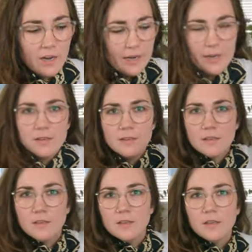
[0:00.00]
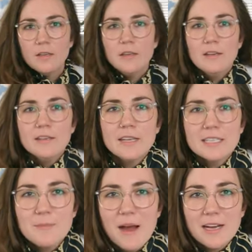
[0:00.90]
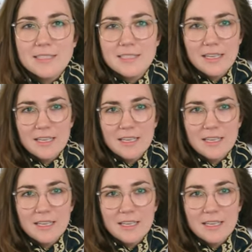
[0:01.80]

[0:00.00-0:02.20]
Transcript: All right. Next box.